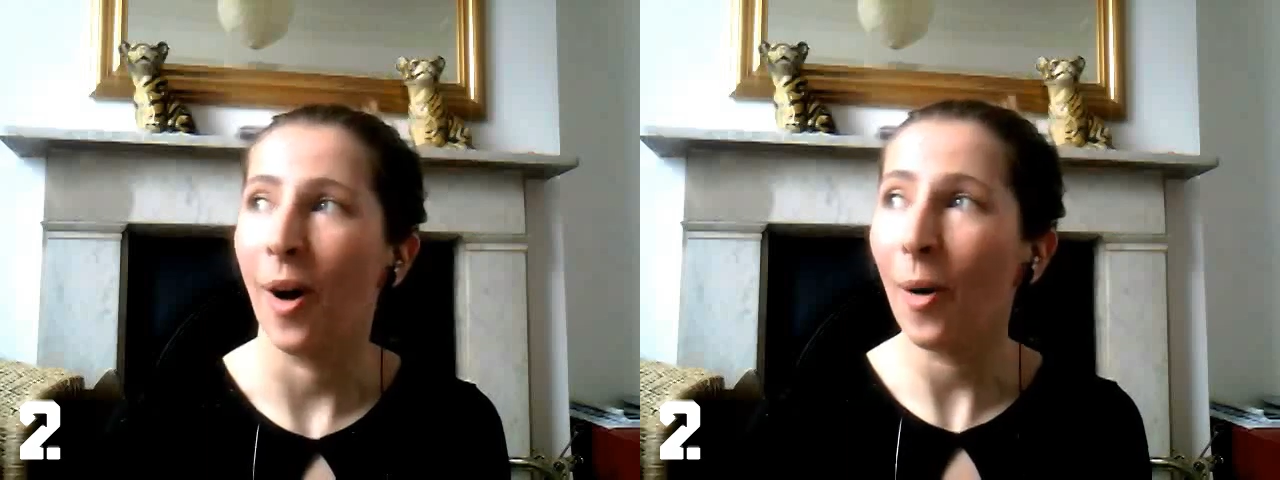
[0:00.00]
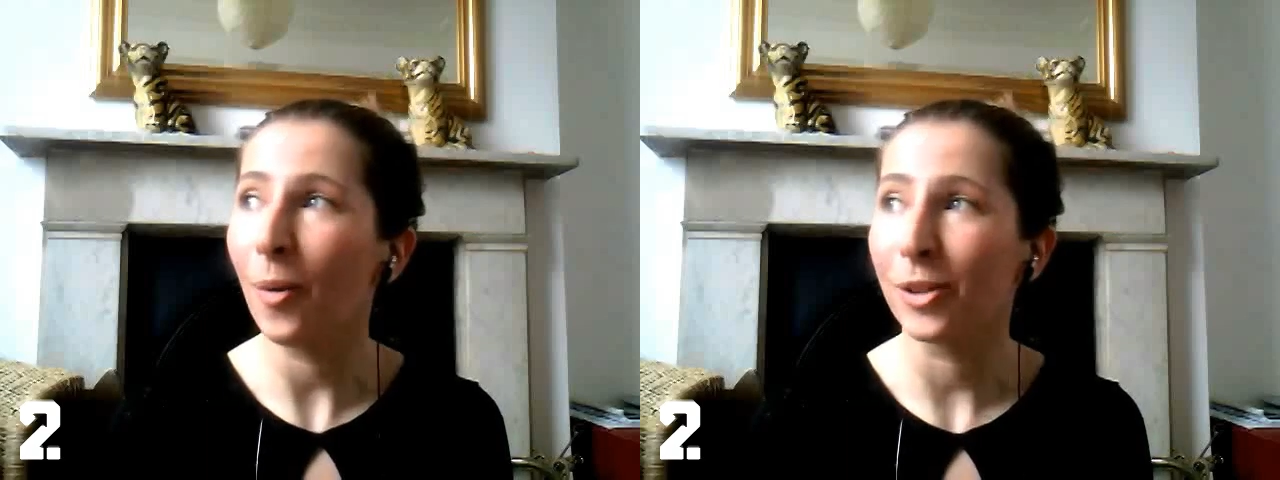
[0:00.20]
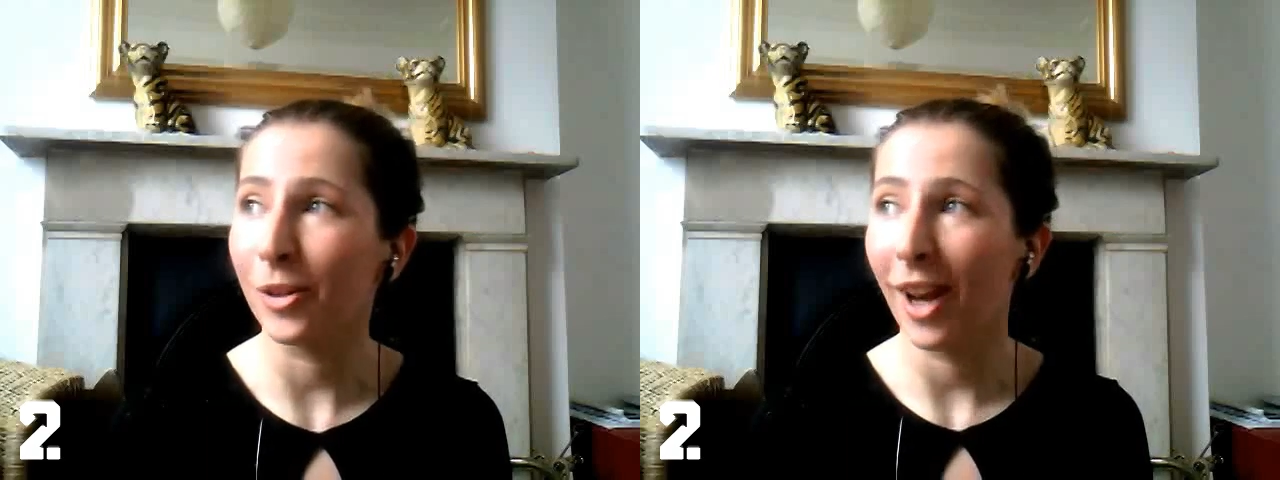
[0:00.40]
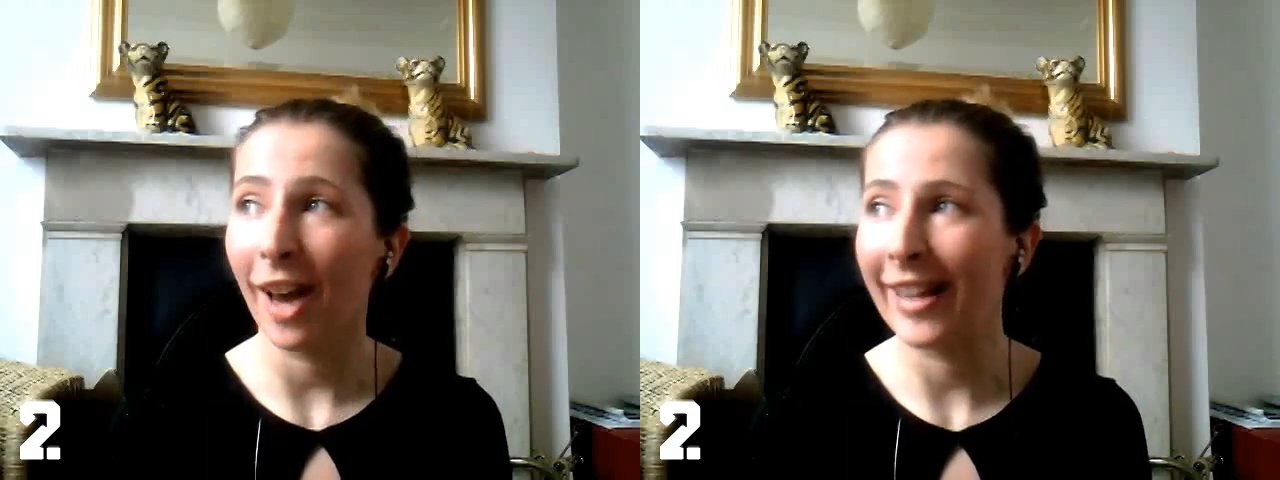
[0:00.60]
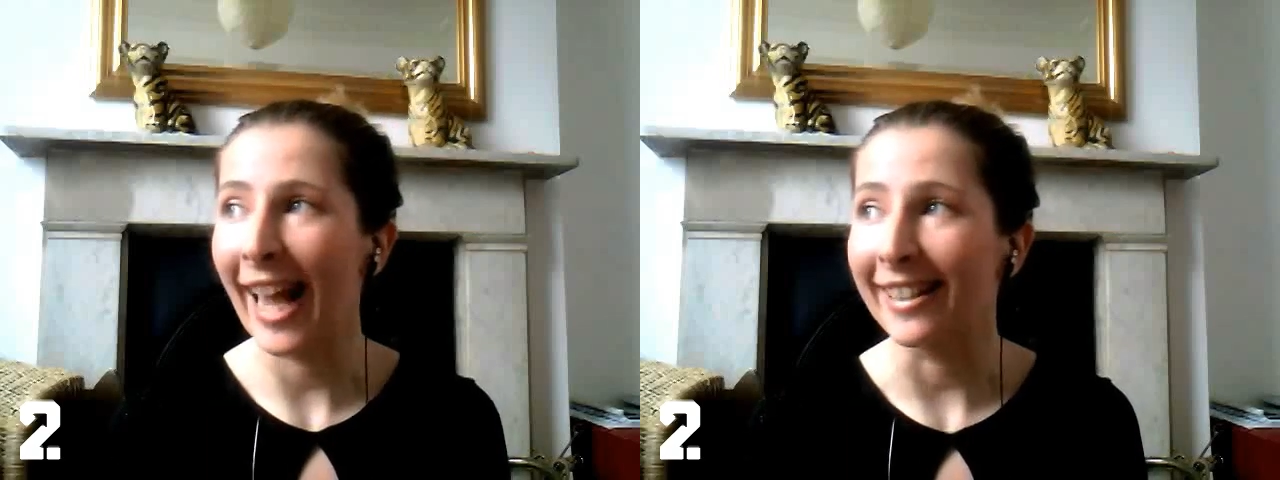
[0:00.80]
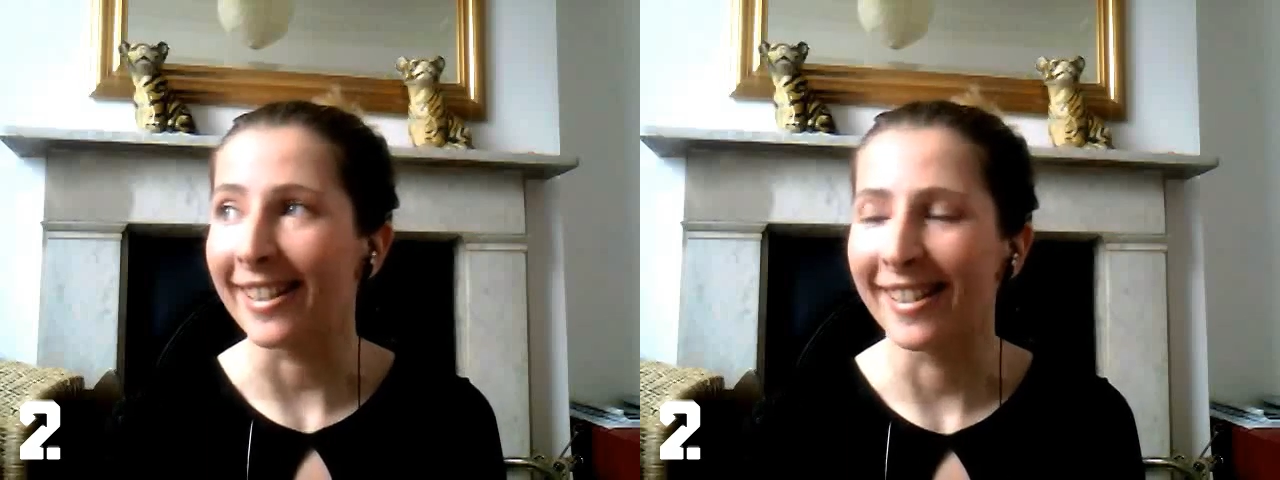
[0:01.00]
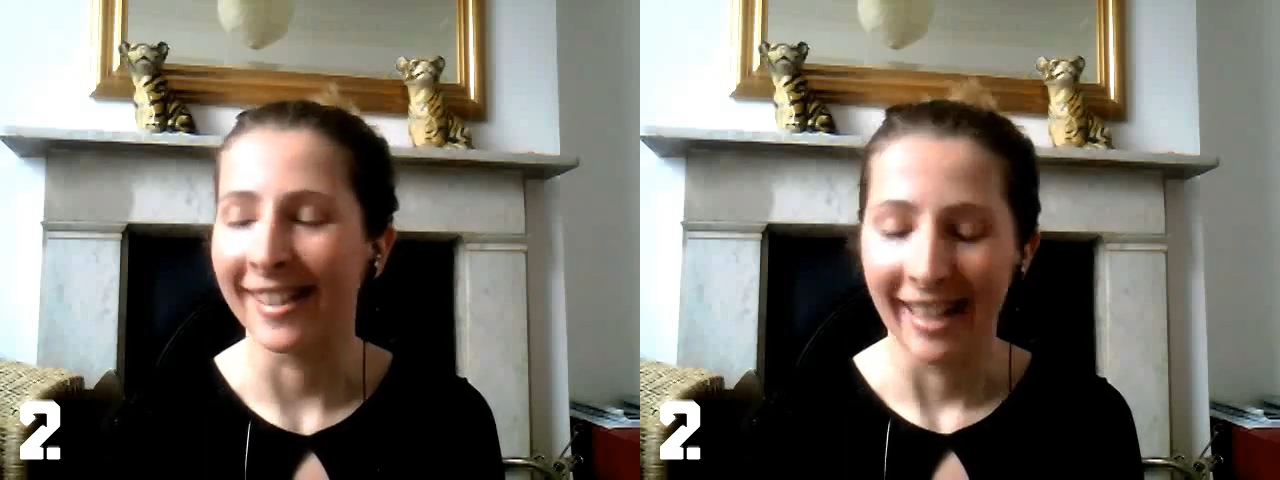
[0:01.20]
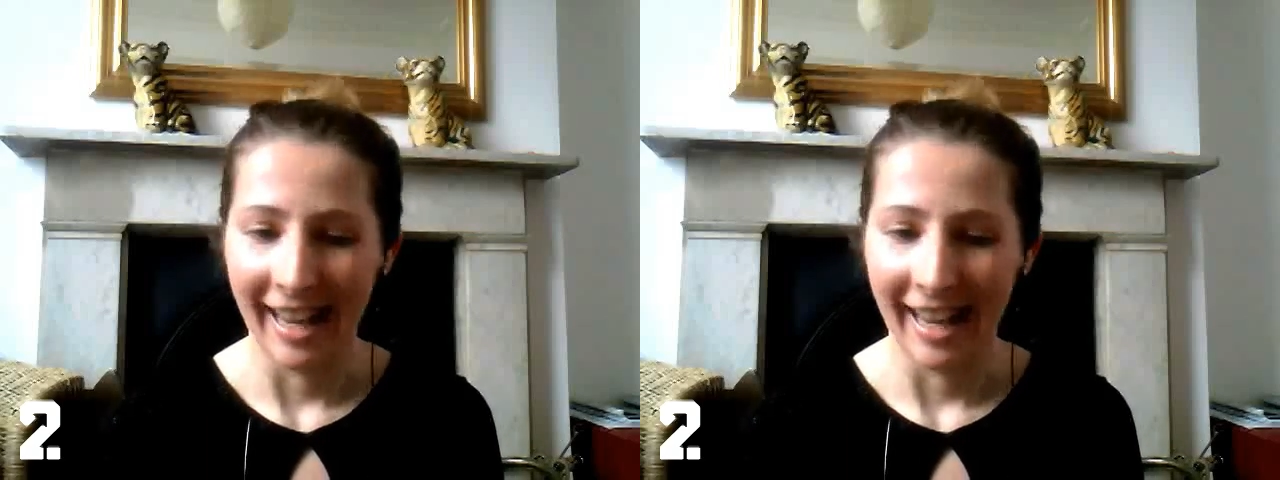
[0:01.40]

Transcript: "Oh, do you love cats?"